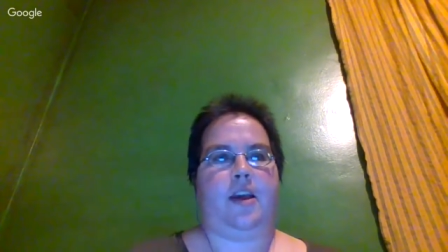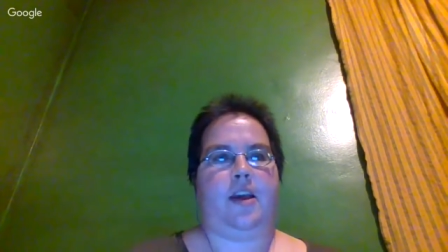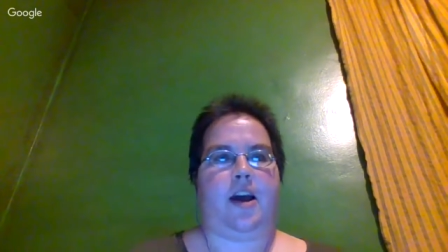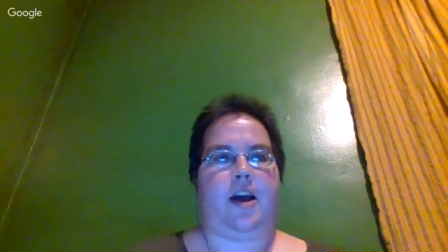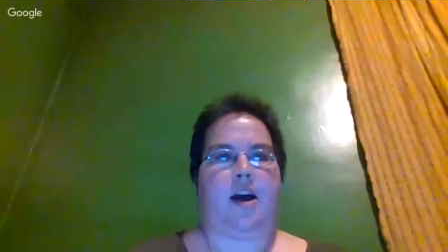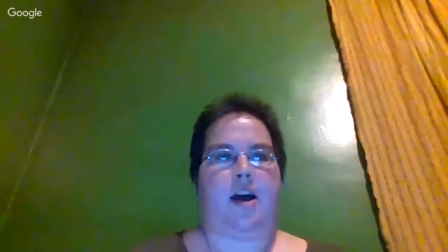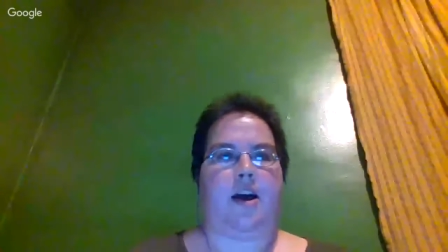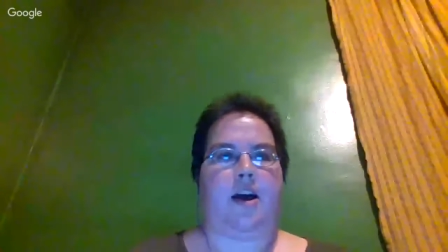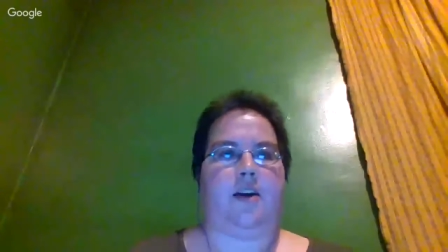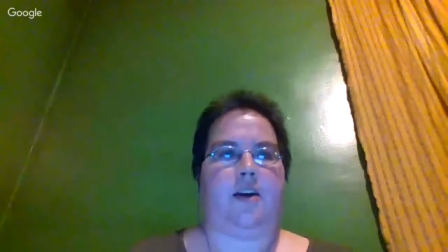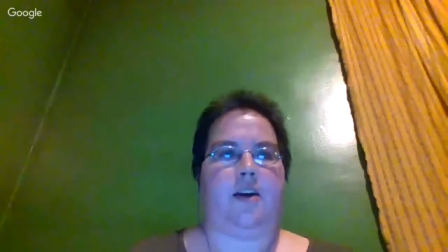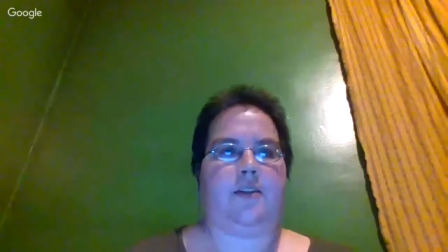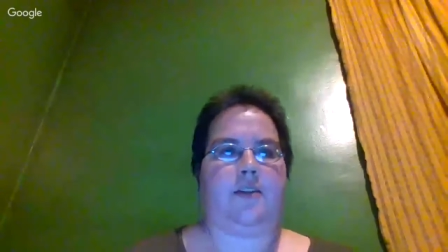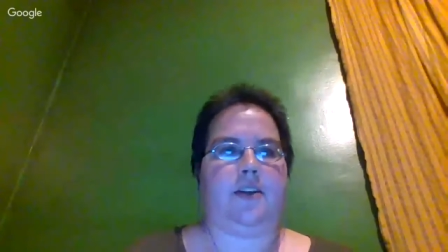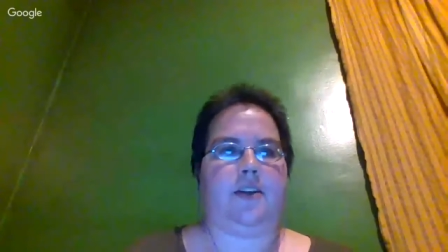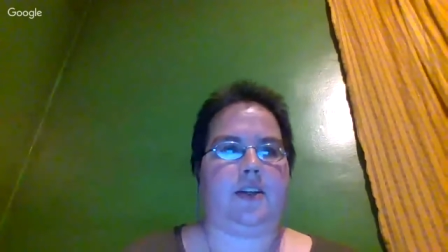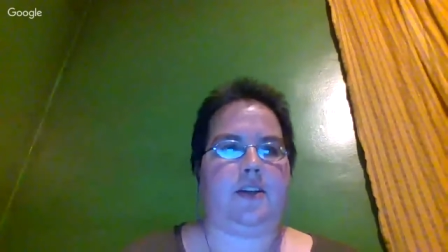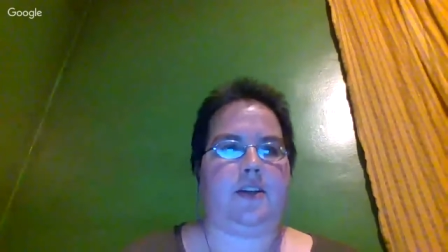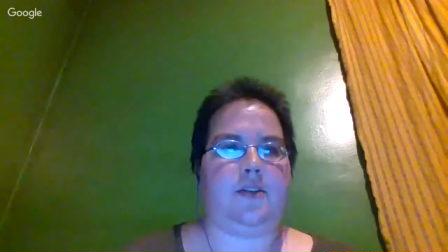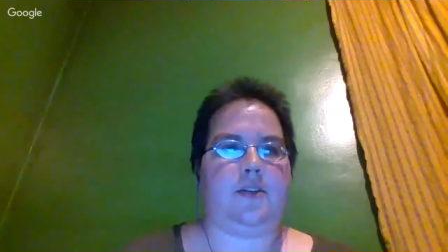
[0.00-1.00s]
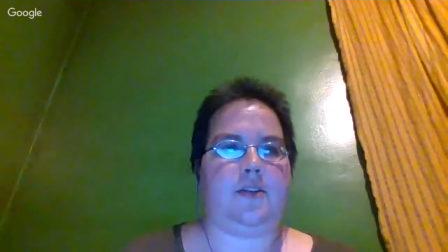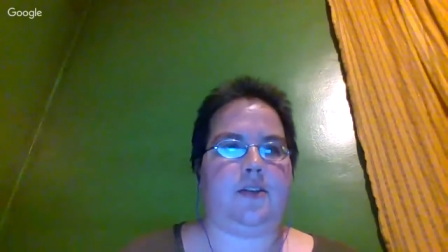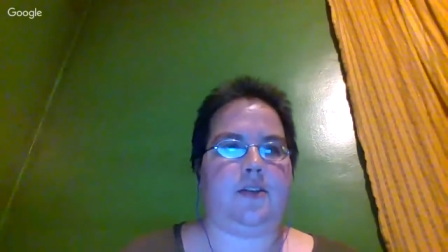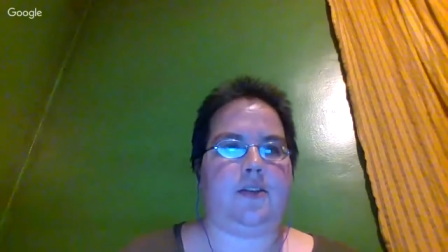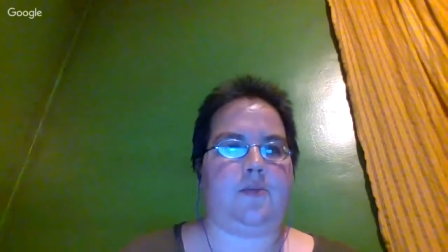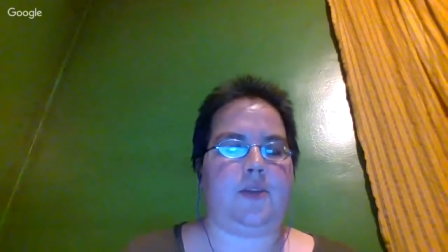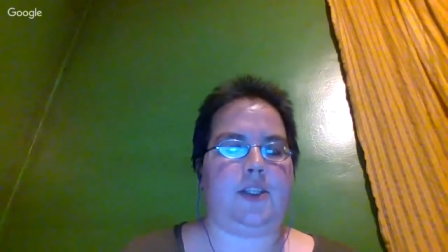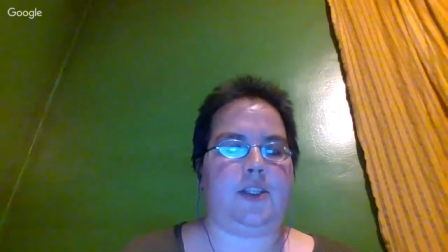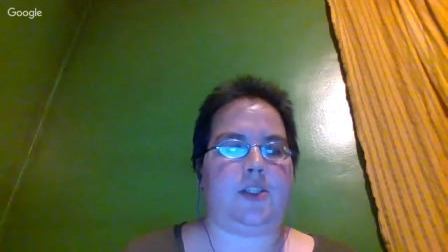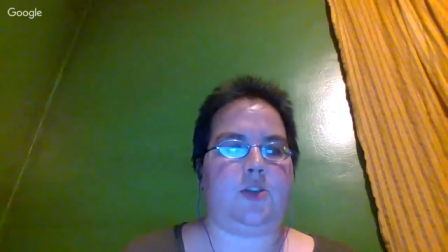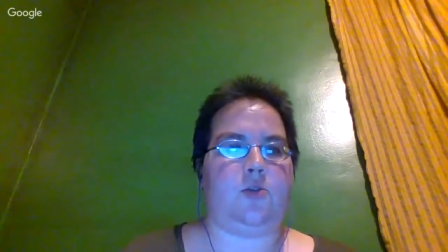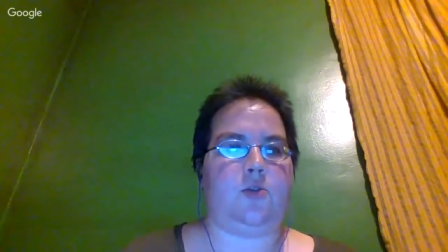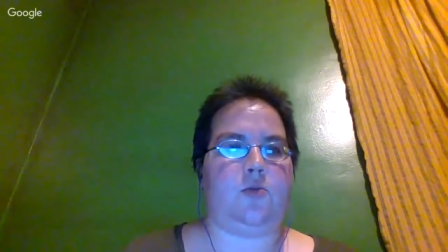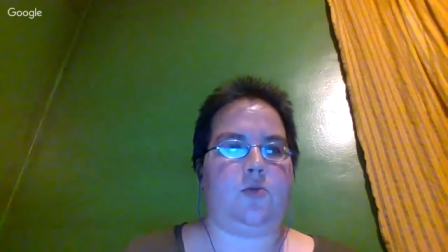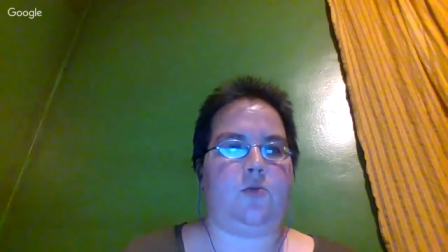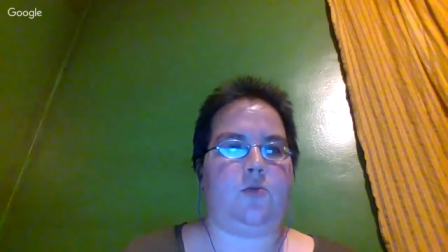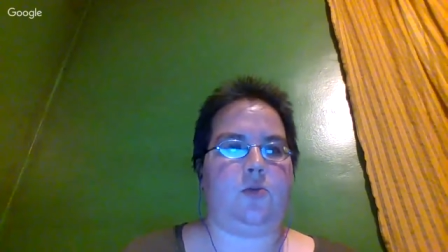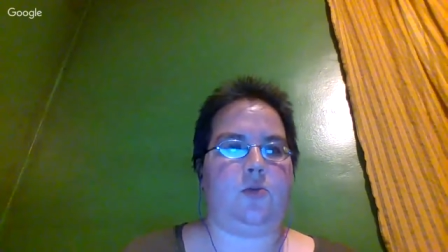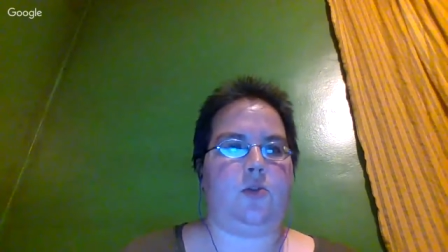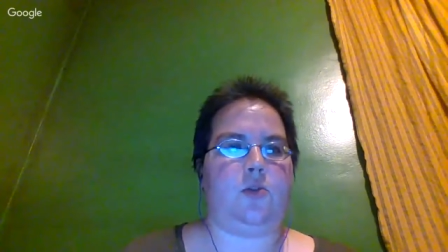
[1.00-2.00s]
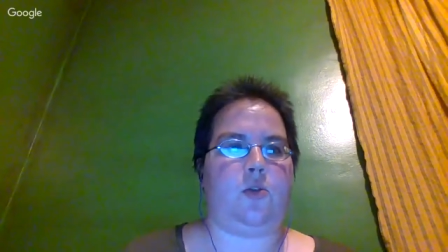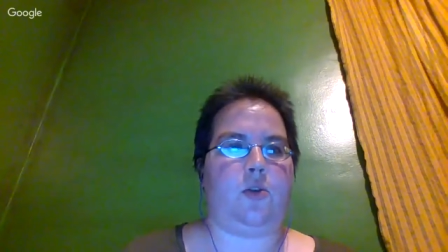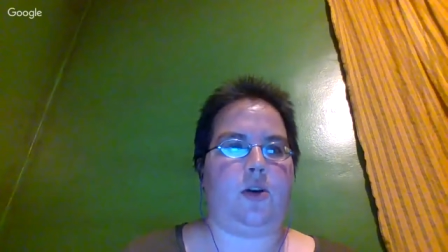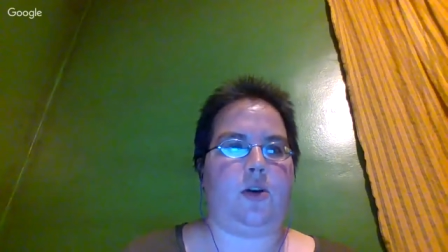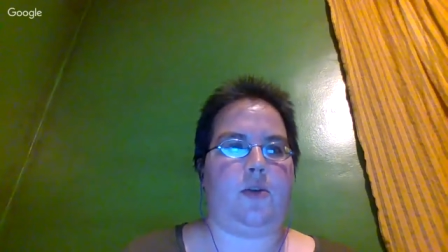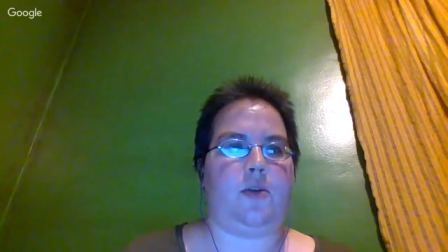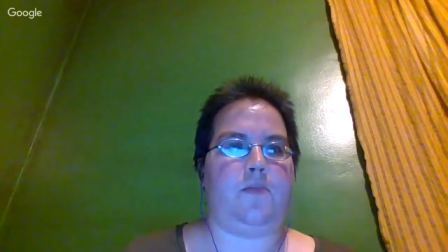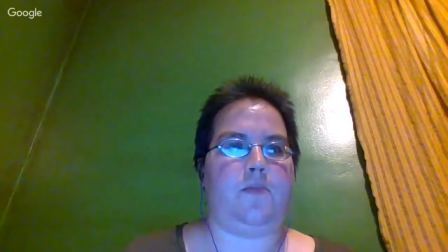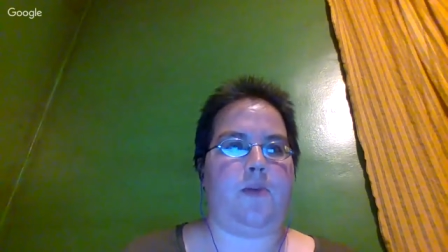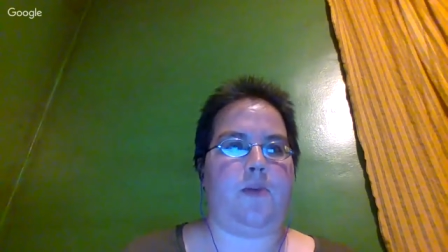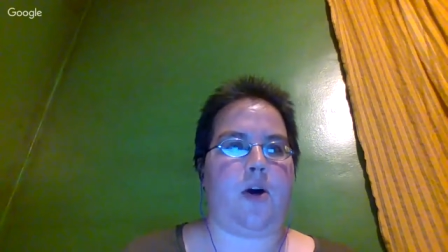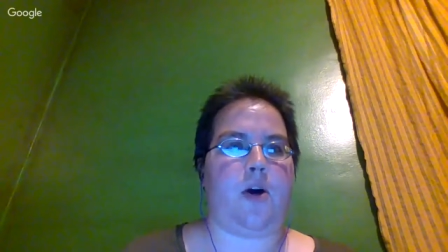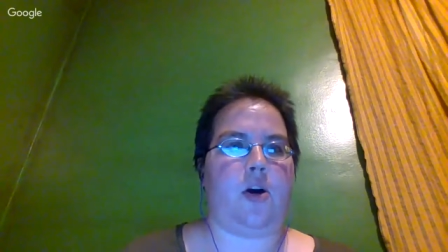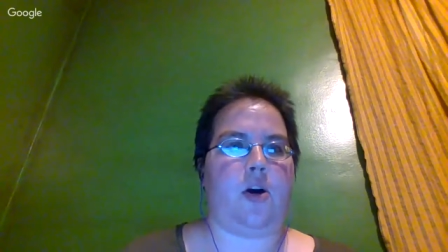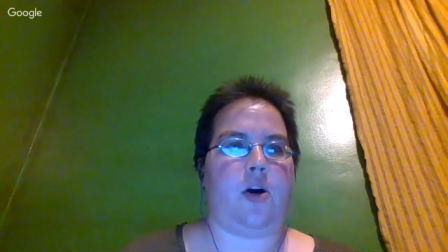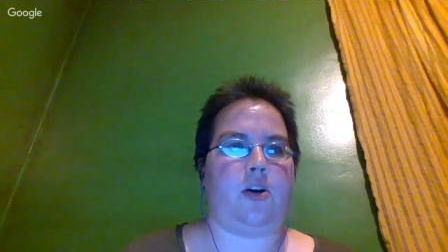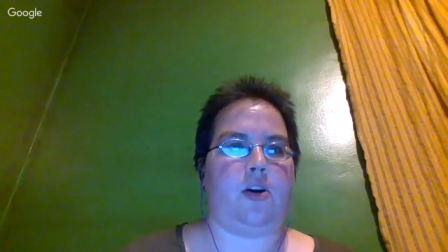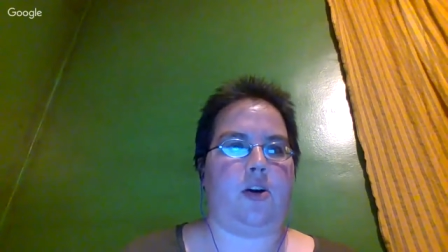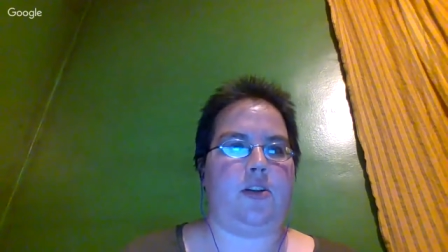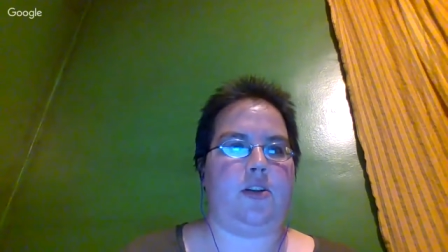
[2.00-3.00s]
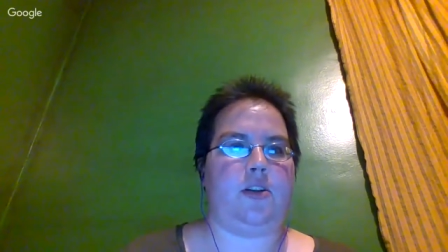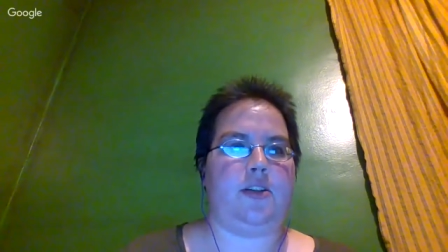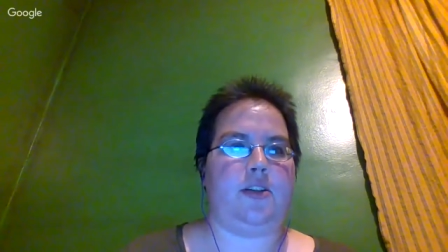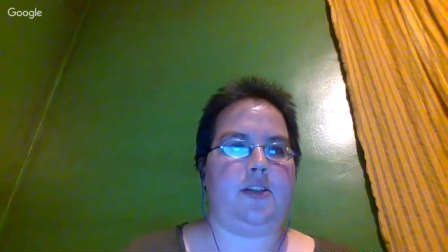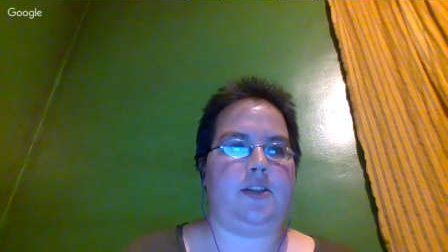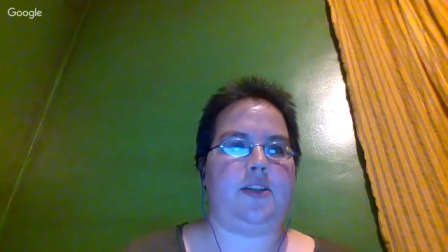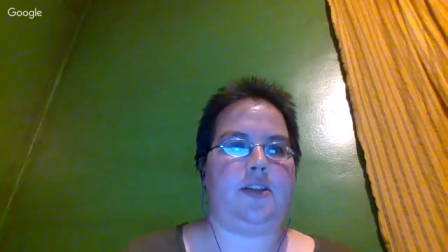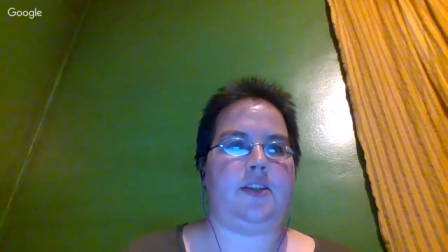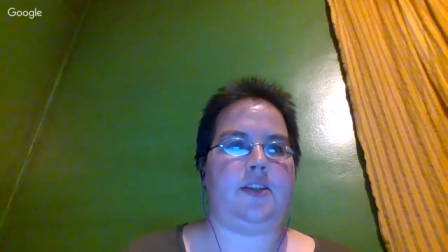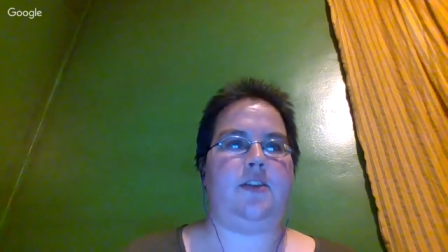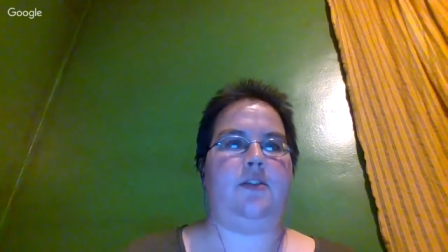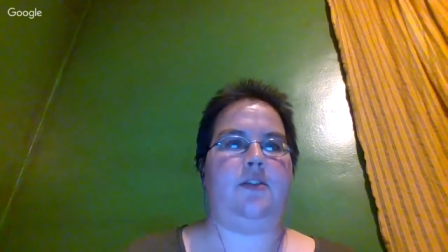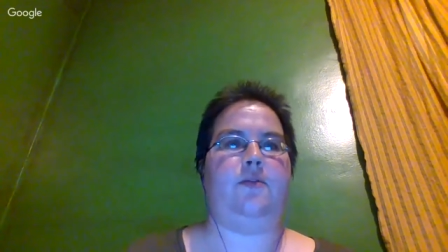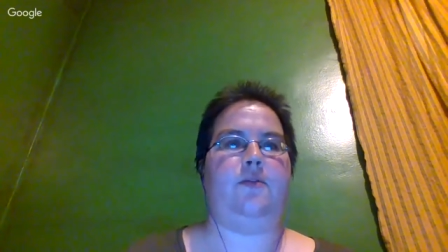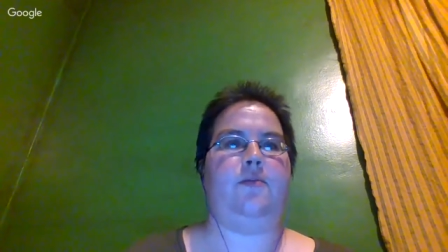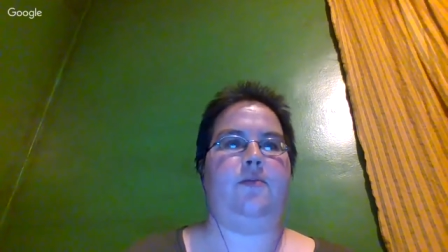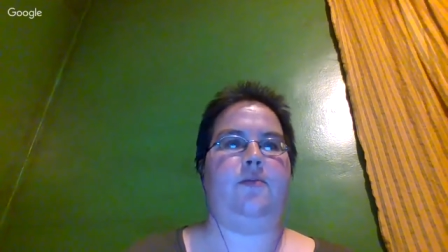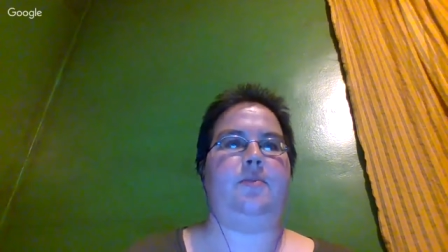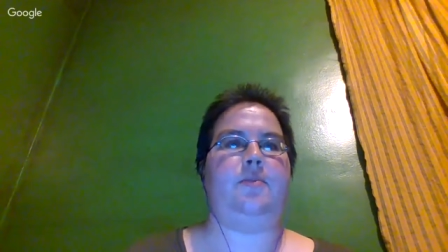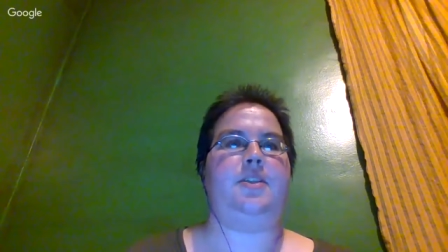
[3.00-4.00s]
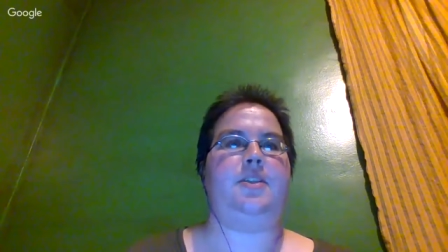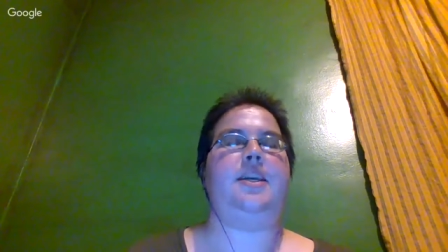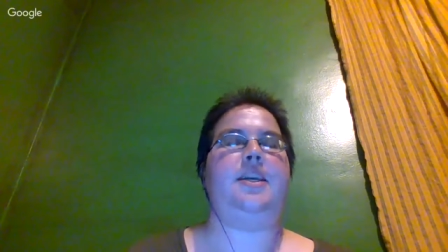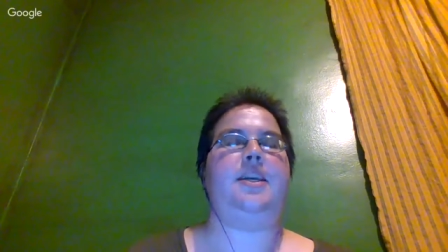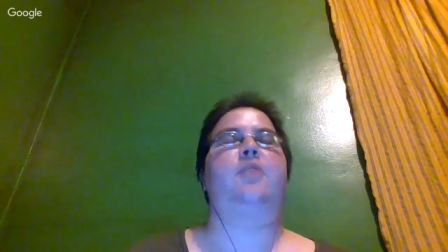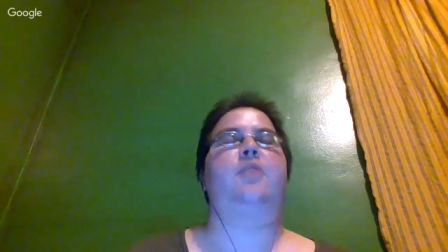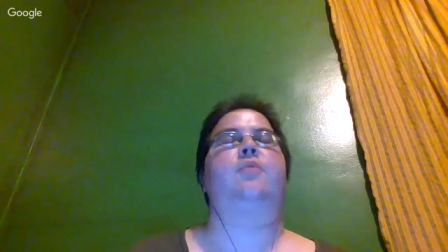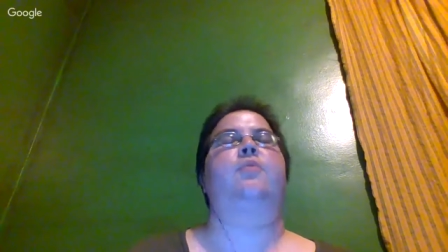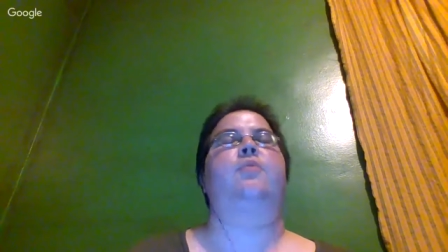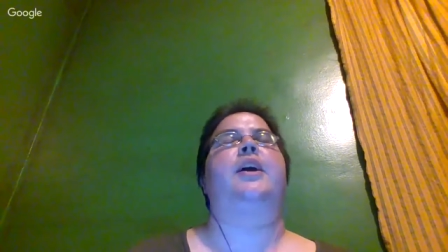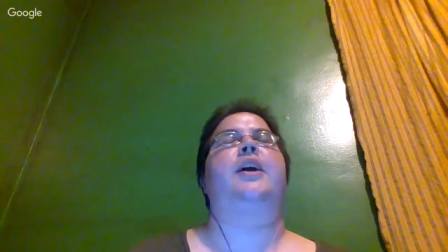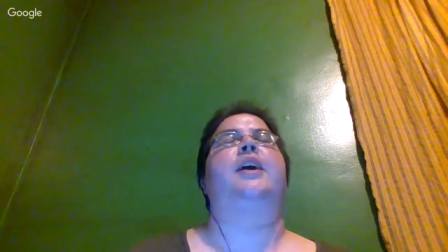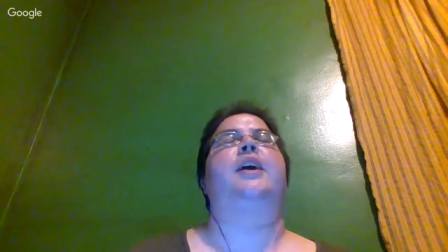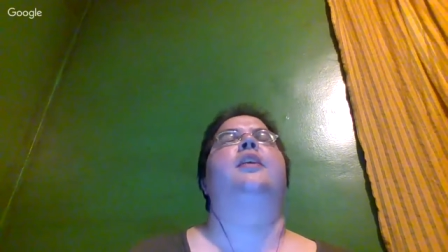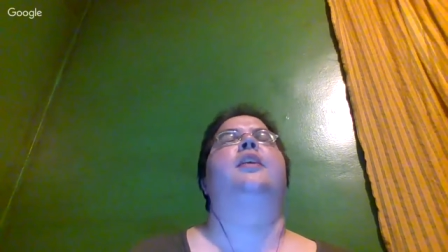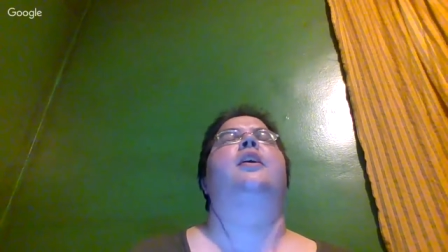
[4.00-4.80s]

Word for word: Uh, went to Lauren Barnes in Seattle Reign.